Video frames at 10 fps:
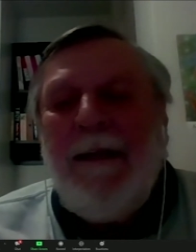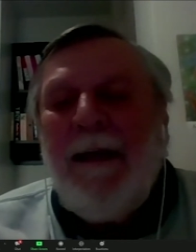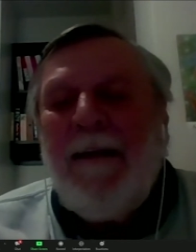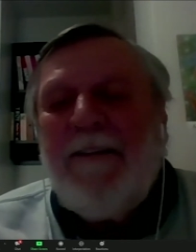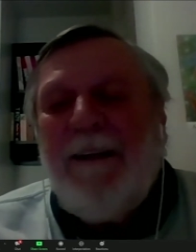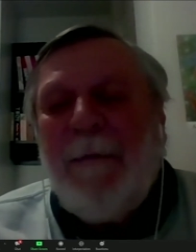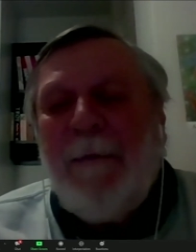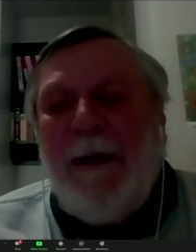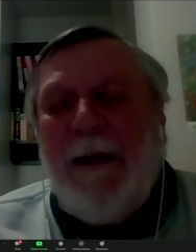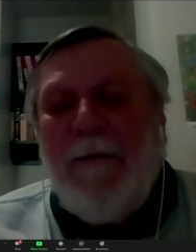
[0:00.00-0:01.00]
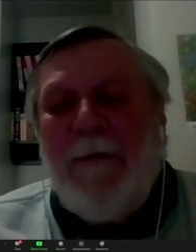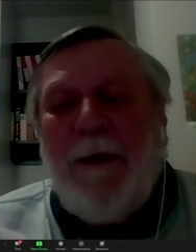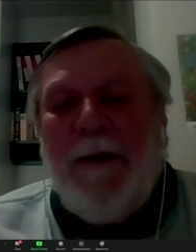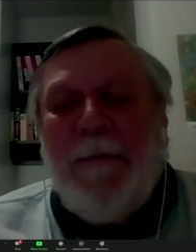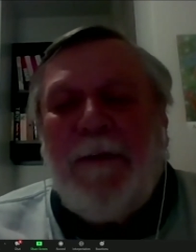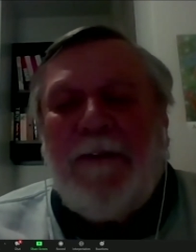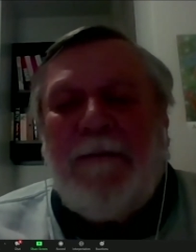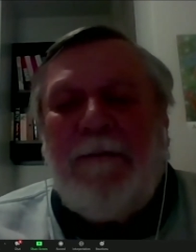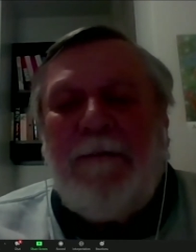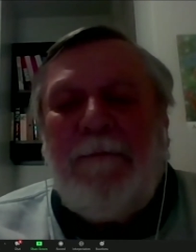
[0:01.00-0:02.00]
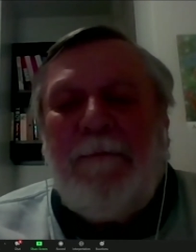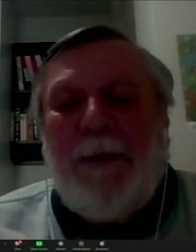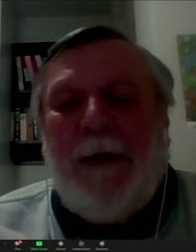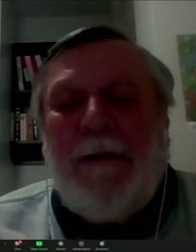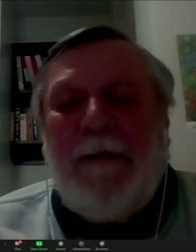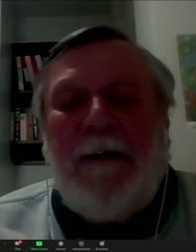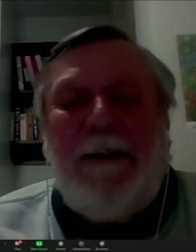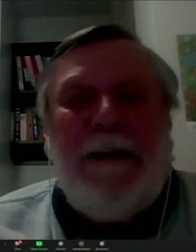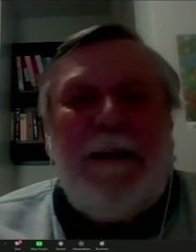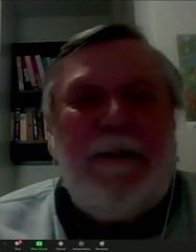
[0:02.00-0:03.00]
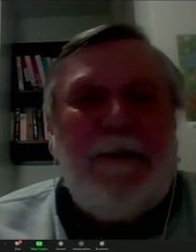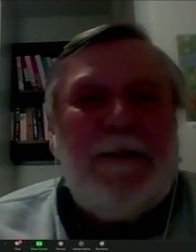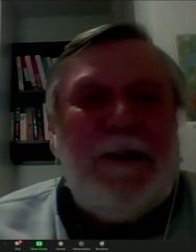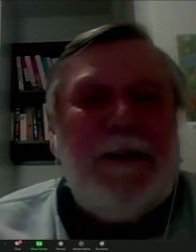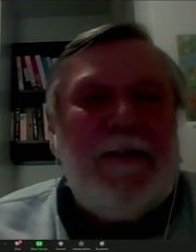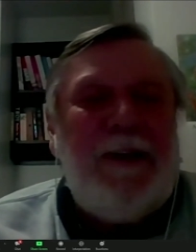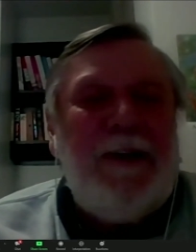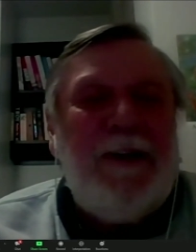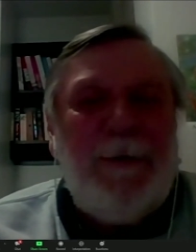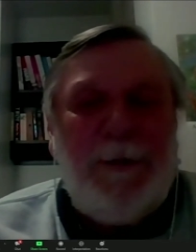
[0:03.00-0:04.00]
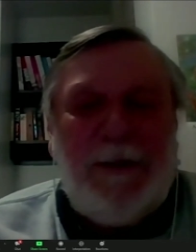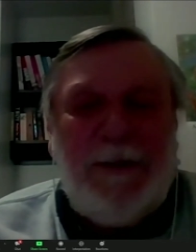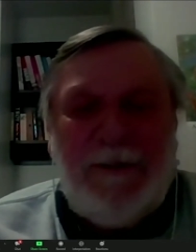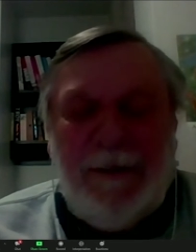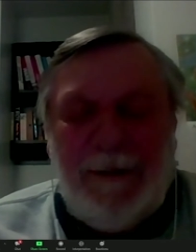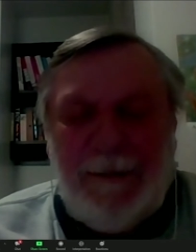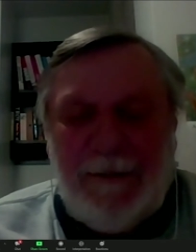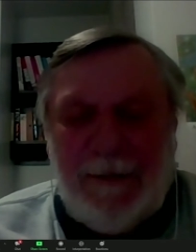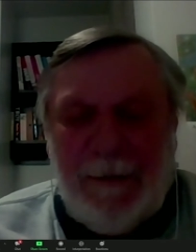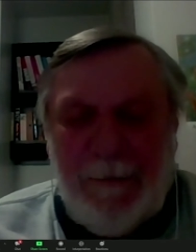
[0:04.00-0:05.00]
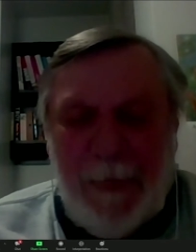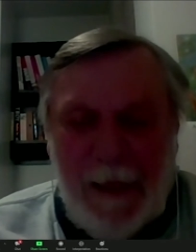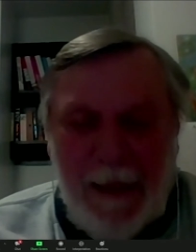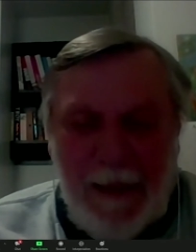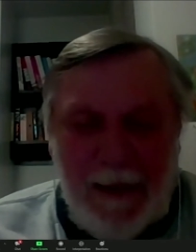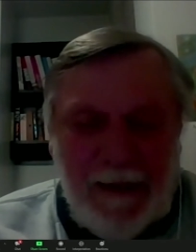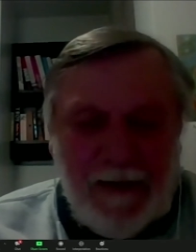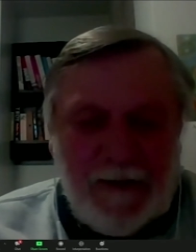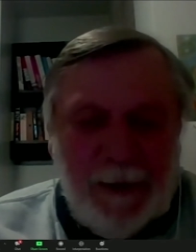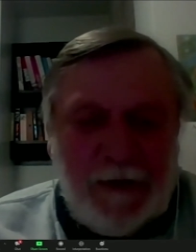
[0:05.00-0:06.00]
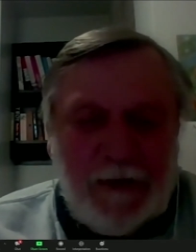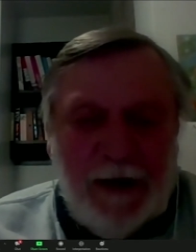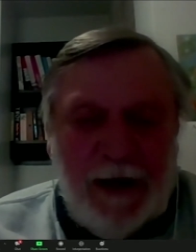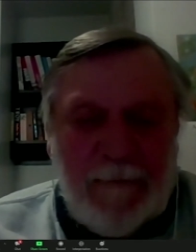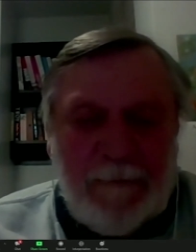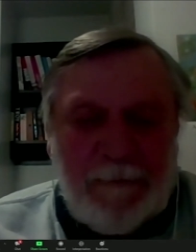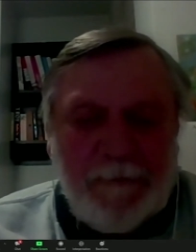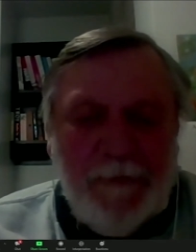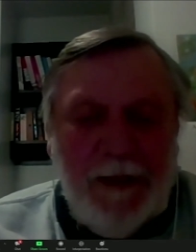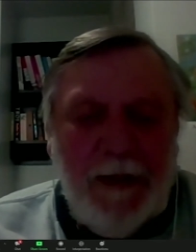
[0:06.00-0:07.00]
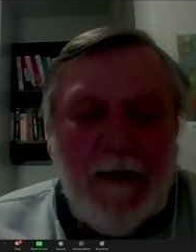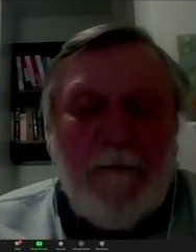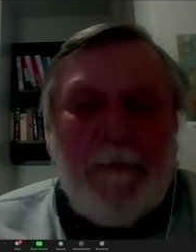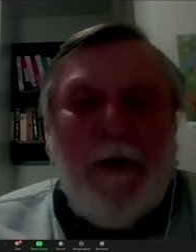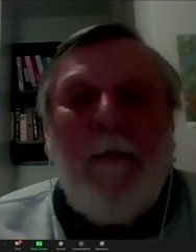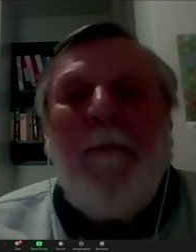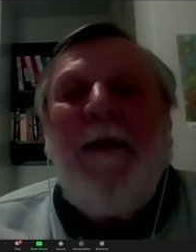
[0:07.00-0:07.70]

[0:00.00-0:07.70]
and celebrating with one of the most potently dangerous drugs I know, which is is uh, is Motai. The problem